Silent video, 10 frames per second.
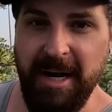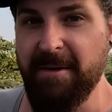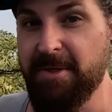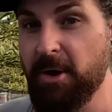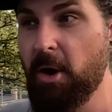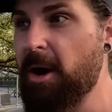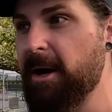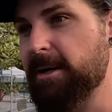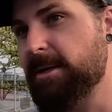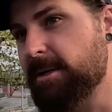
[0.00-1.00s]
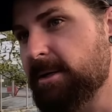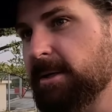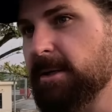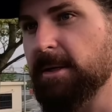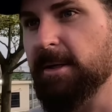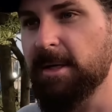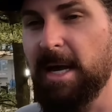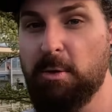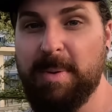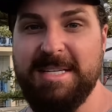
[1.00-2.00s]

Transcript: would have thought it would